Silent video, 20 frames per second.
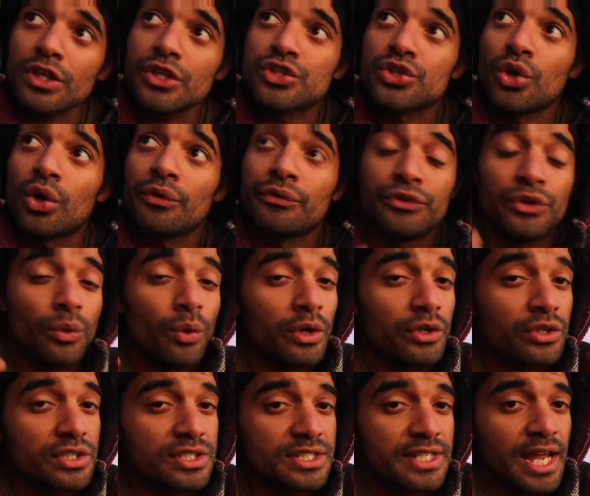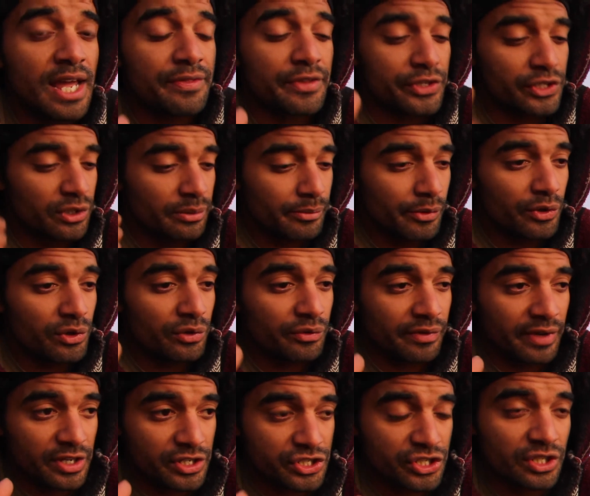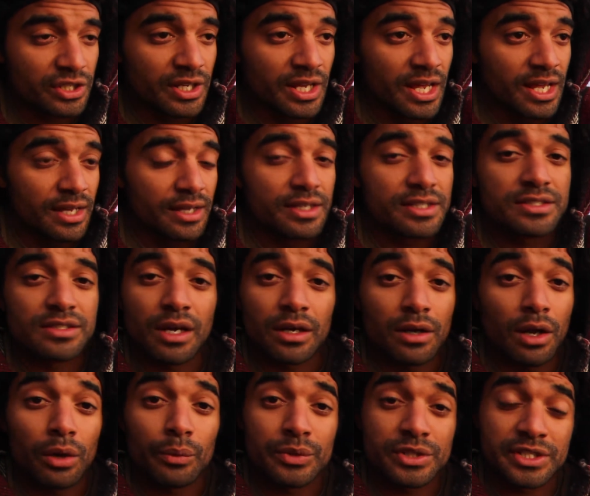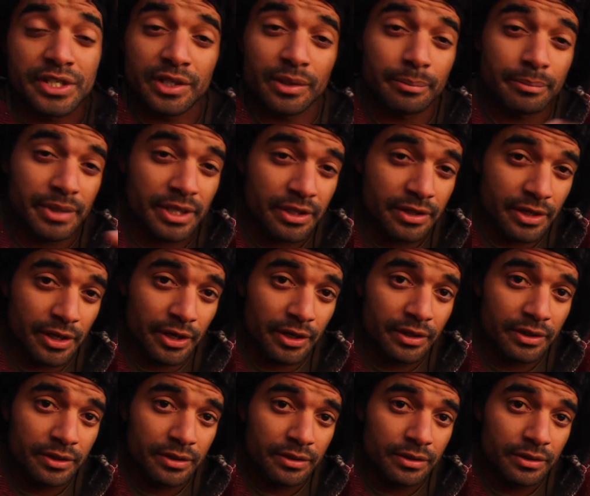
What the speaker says: So if you understand that your motivation is not always gonna be there,